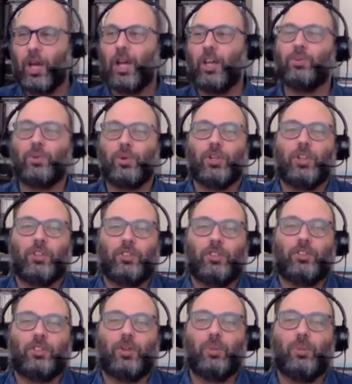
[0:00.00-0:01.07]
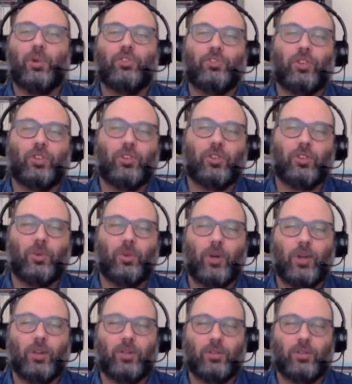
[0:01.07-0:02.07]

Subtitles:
iceberg that's submerged under the water,